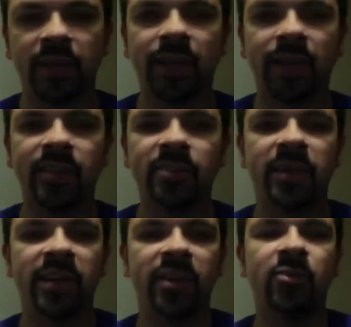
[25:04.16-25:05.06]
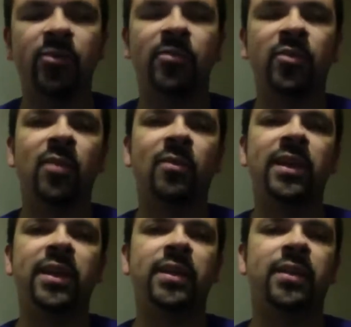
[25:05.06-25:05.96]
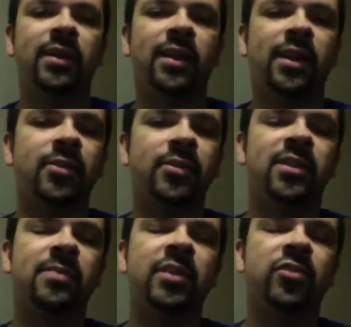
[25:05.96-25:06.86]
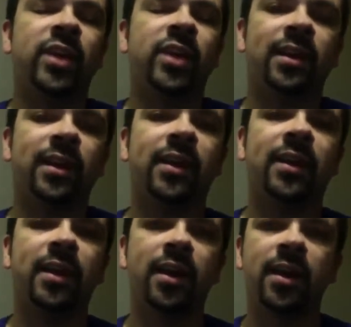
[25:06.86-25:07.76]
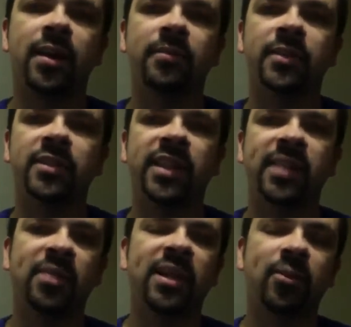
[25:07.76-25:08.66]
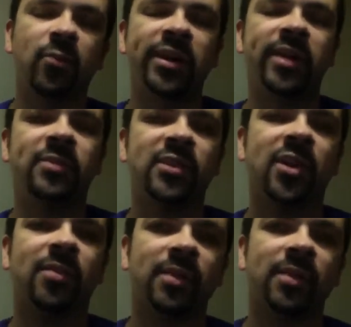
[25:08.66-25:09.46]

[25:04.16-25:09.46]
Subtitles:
Ismail will probably, like coax him in gently. But do they play a one up top?